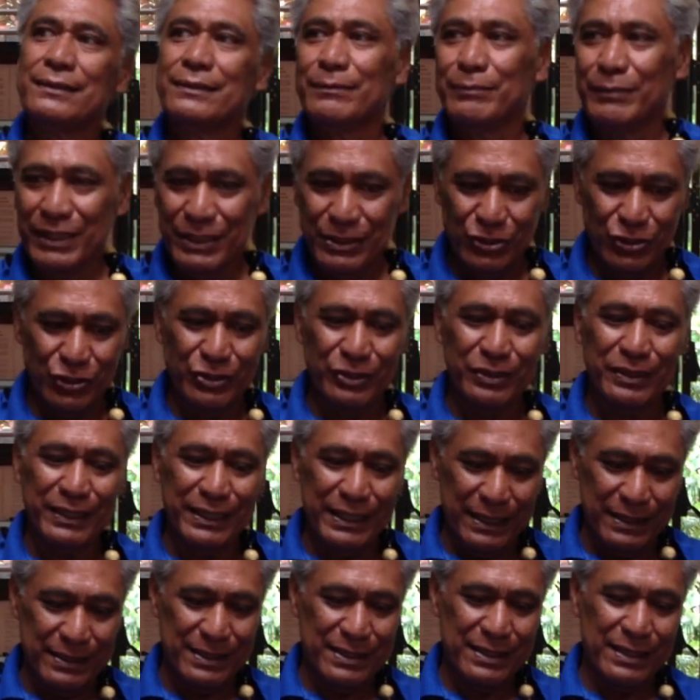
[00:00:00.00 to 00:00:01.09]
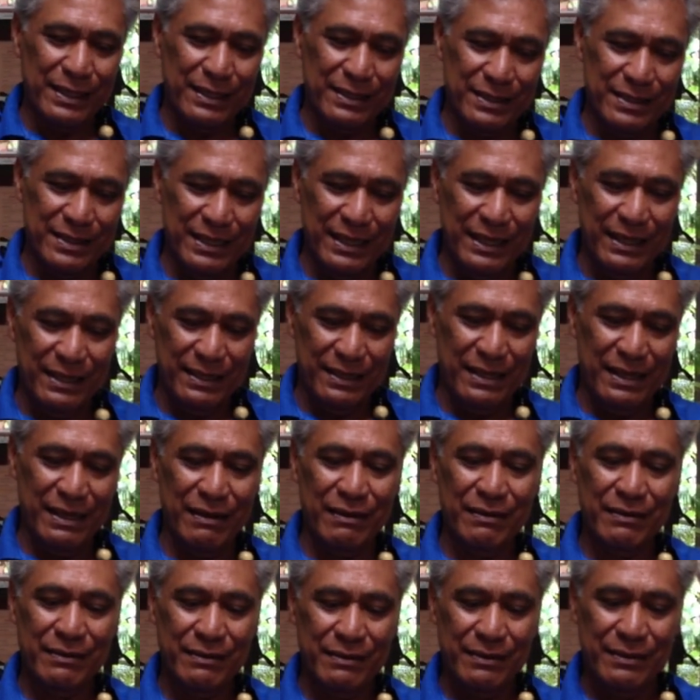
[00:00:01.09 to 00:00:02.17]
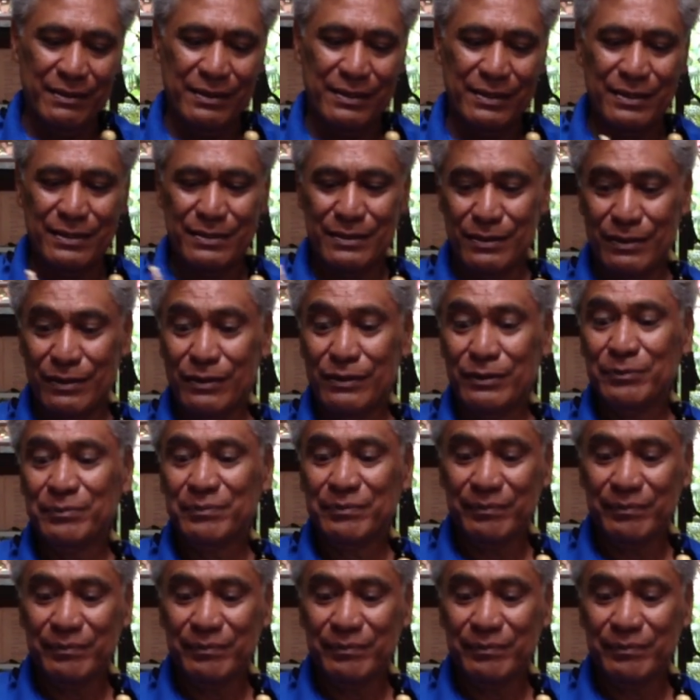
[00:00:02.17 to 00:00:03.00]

makes sure it's in there. So,